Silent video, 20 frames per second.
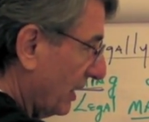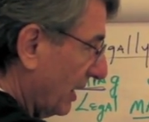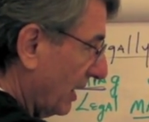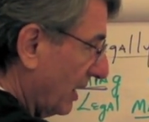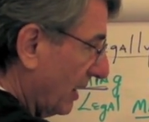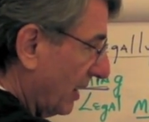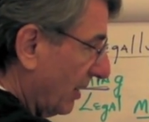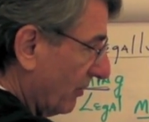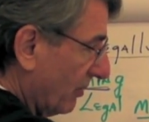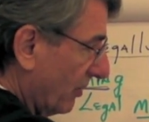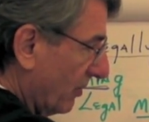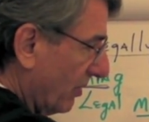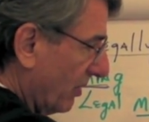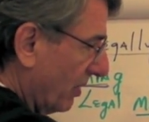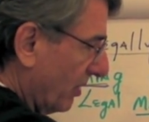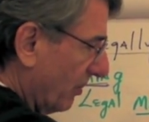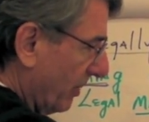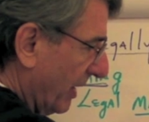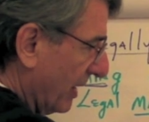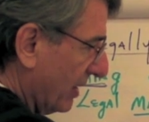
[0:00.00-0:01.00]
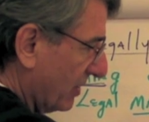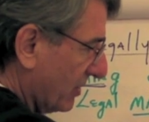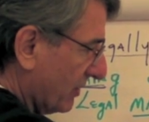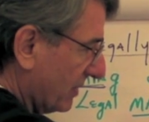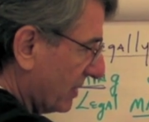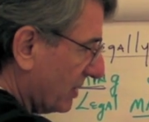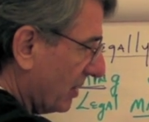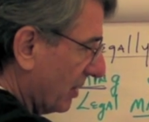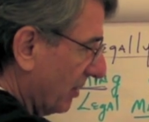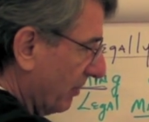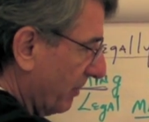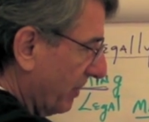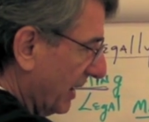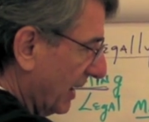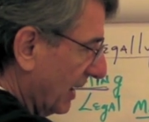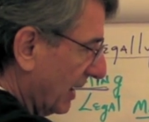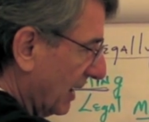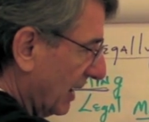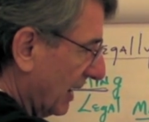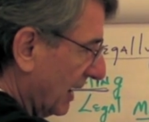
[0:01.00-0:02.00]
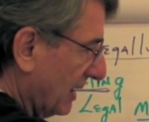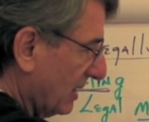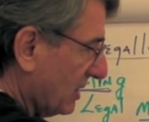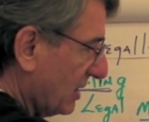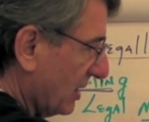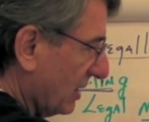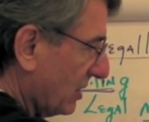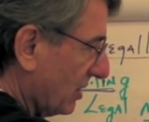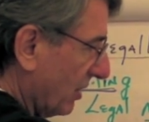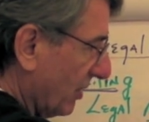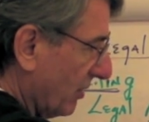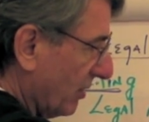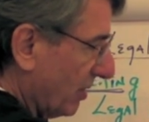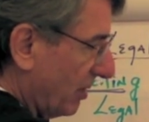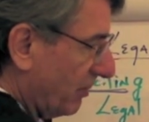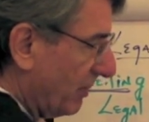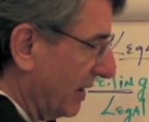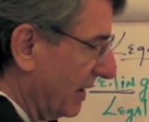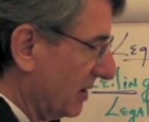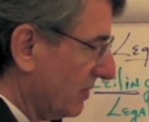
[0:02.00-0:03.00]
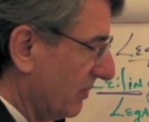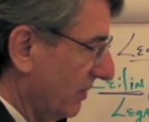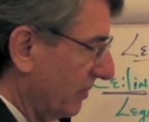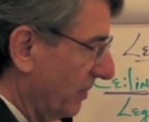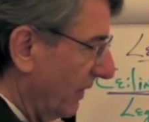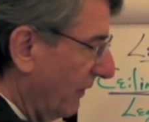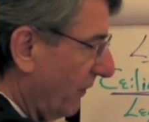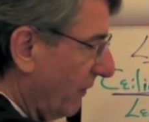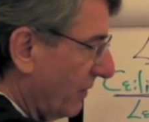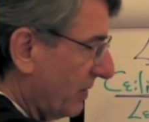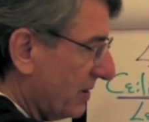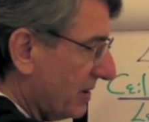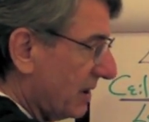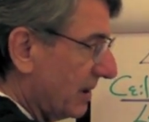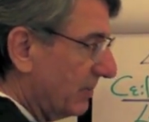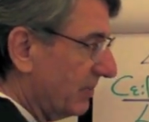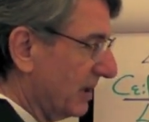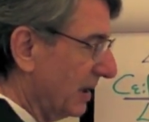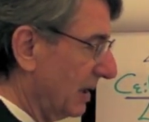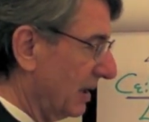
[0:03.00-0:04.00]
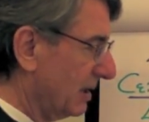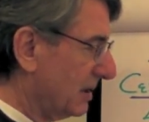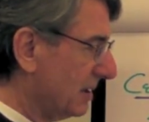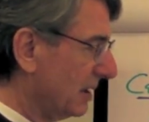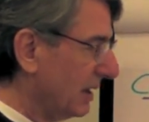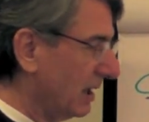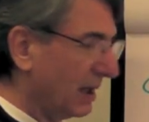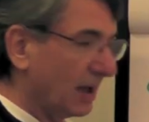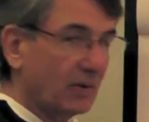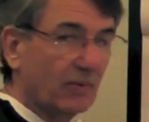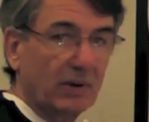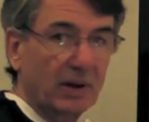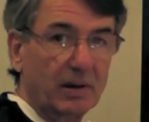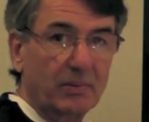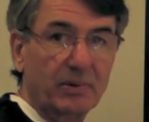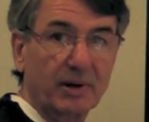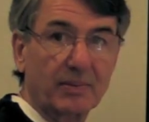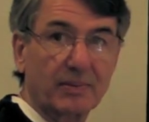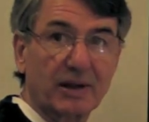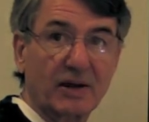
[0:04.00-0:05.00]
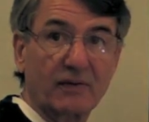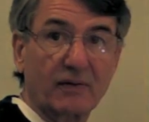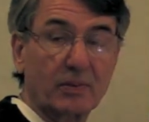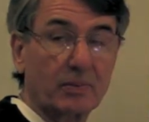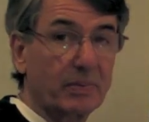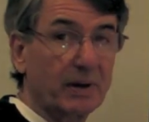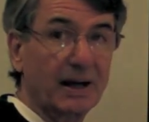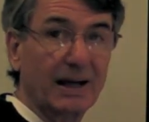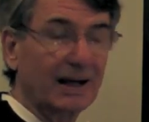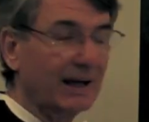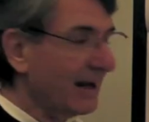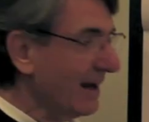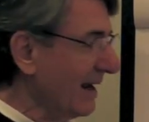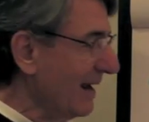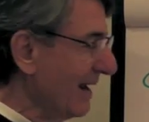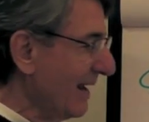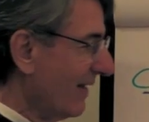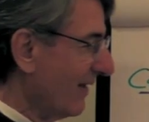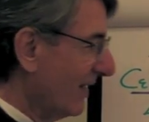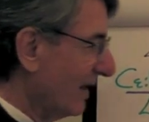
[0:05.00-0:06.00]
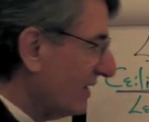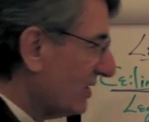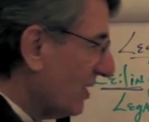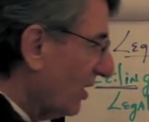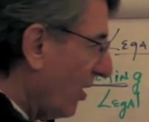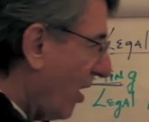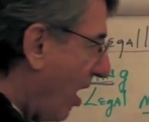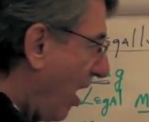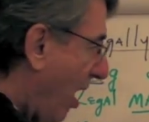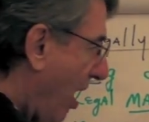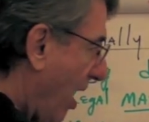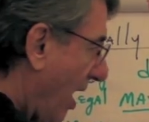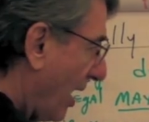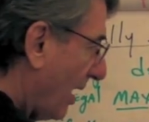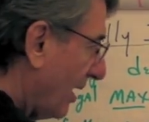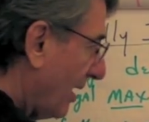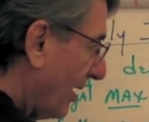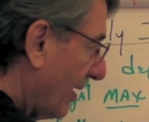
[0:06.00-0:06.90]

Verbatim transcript: the buyers would start bidding against each other and the price would be forced up to the equilibrium level, but this law